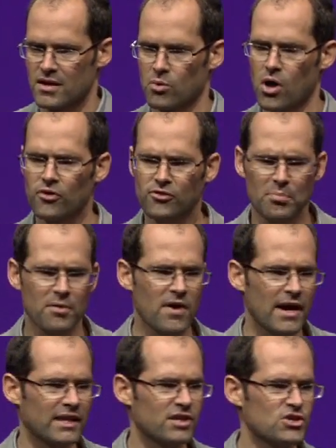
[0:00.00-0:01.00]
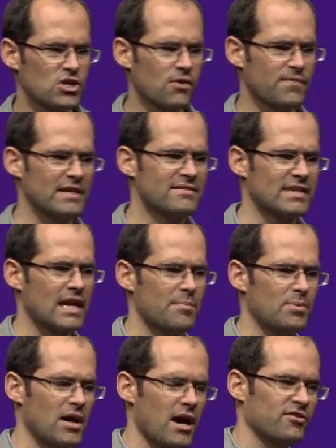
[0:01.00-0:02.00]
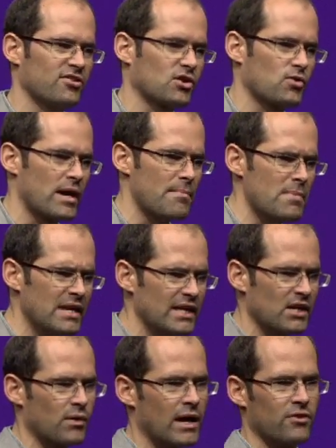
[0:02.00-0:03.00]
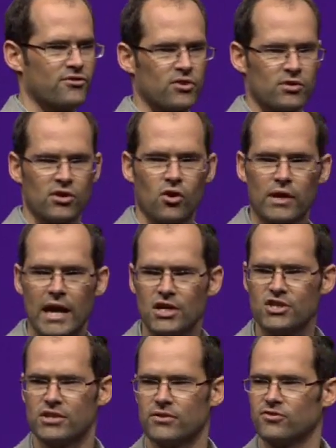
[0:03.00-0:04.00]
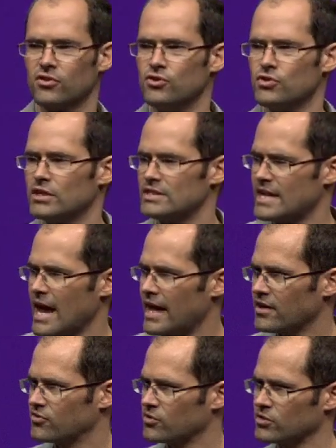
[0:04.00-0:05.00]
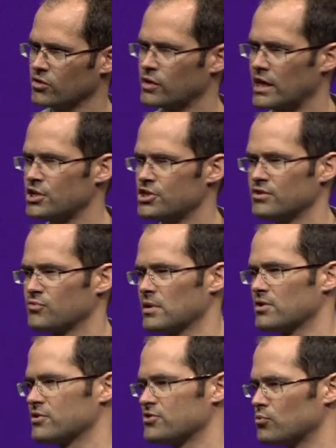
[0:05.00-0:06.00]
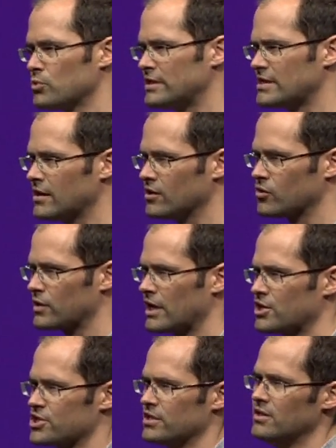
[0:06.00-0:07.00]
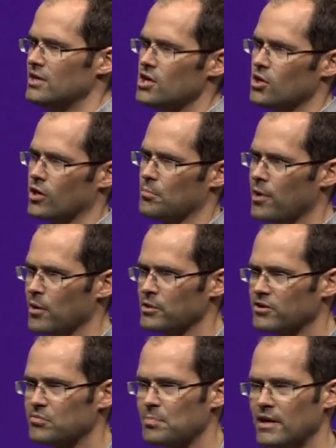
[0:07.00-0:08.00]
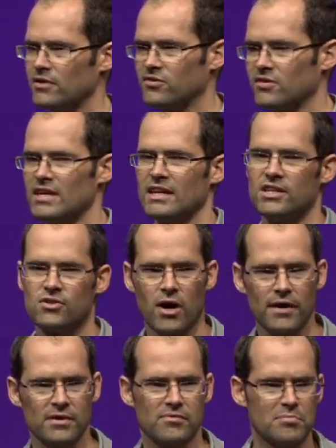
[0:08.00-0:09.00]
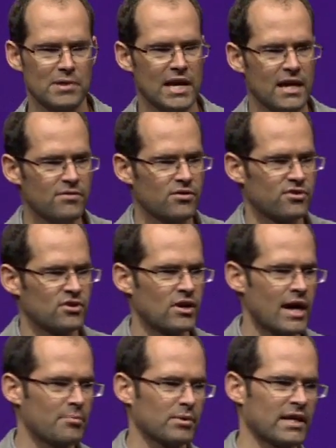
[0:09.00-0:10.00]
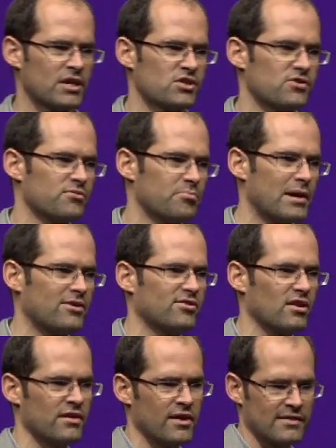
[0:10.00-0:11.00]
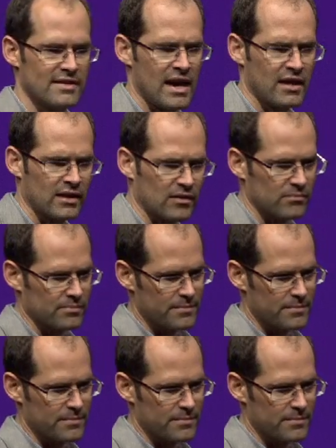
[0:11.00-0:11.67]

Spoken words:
We're also providing geofencing APIs to create meaning around certain locations. So you can tag certain locations, whether it's a retail location or a public space, and drive different behaviors in your applications based on that tagging.